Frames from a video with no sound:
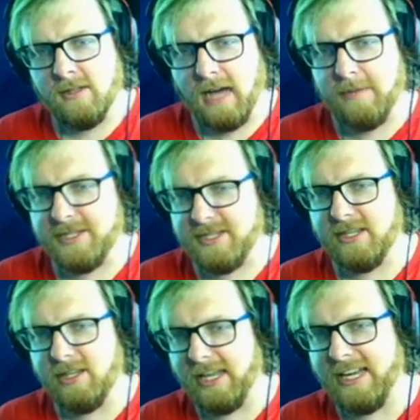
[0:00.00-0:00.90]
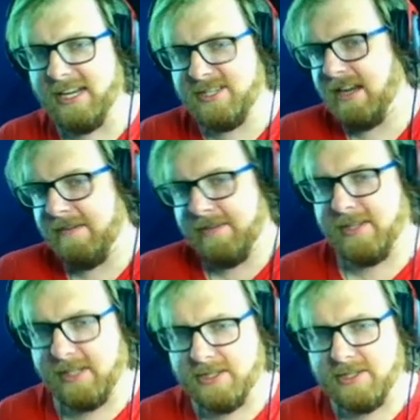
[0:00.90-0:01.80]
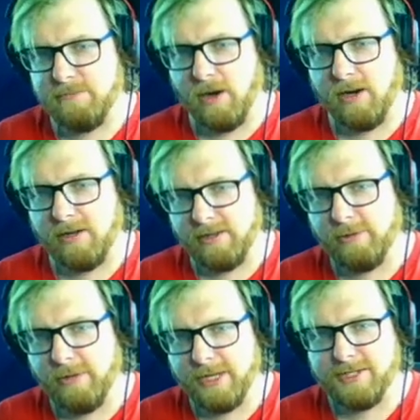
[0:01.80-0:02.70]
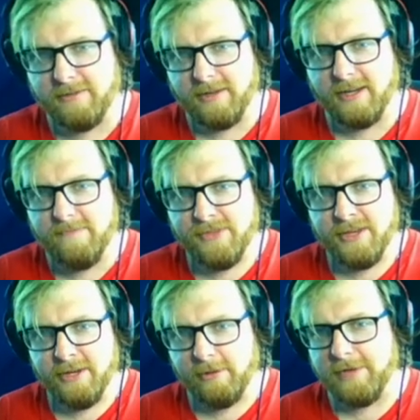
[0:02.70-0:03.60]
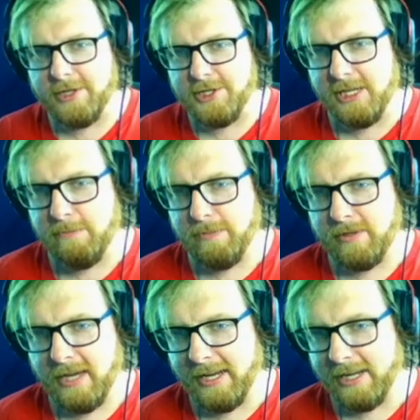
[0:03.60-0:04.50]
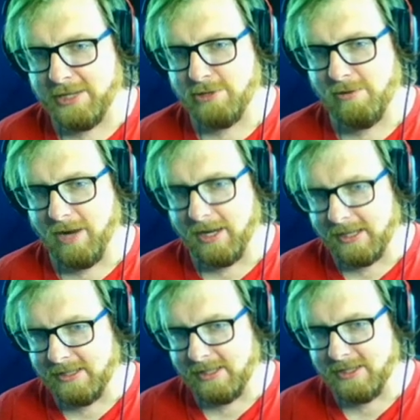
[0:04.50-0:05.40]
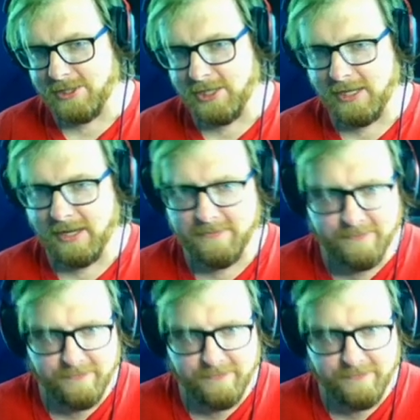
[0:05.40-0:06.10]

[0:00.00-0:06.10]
Obviously, the lane isn't everything. It's just part of the equation, right? We have a Jeep and a truck. I think it's a GM.